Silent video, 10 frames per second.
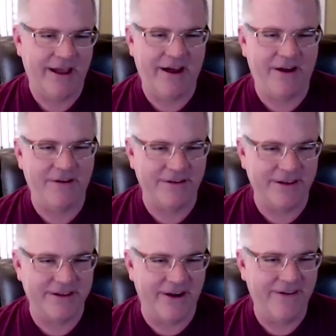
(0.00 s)
How,
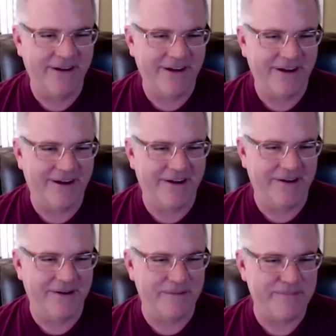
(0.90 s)
you know,
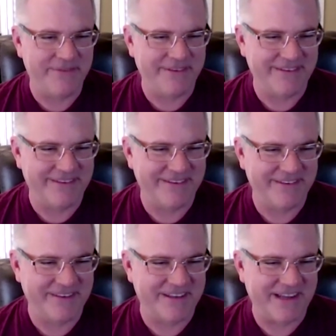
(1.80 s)
um,
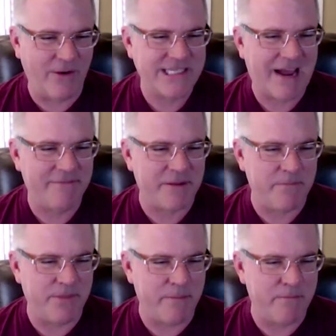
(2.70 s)
they always have
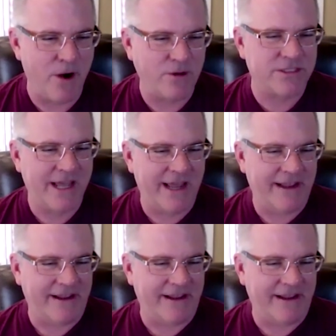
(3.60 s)
the the most